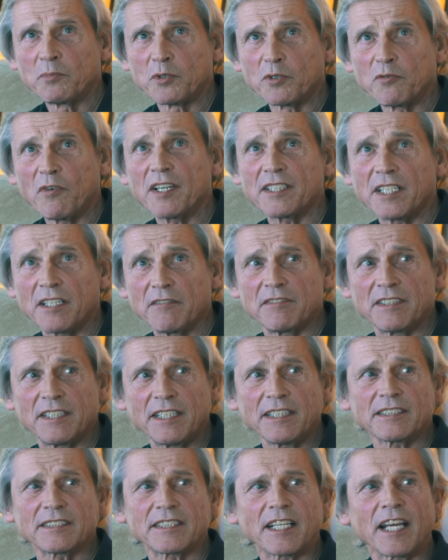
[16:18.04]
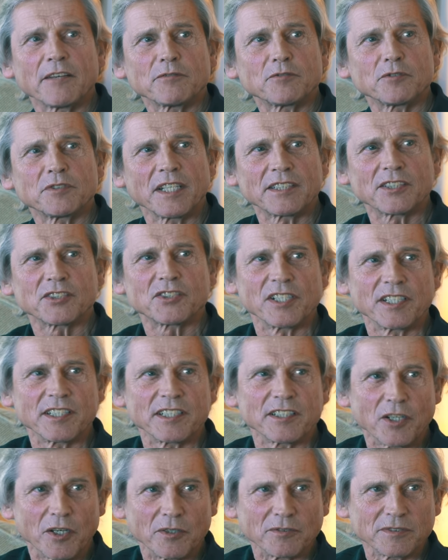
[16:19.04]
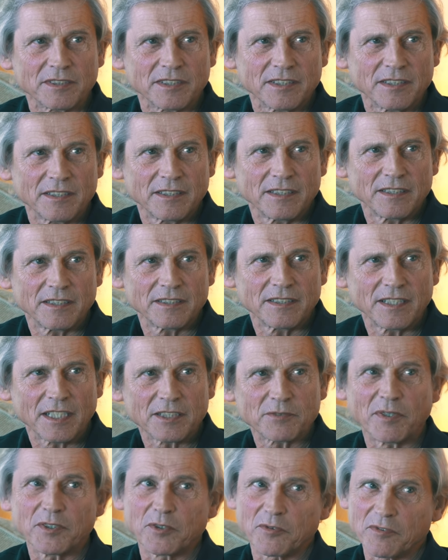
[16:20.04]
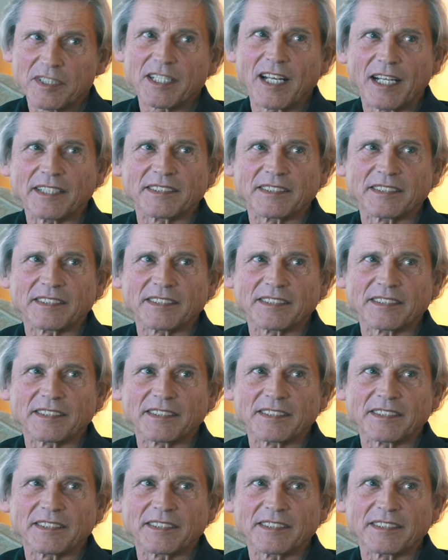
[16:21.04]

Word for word: provide evidence, they have to take the children out. That's one of the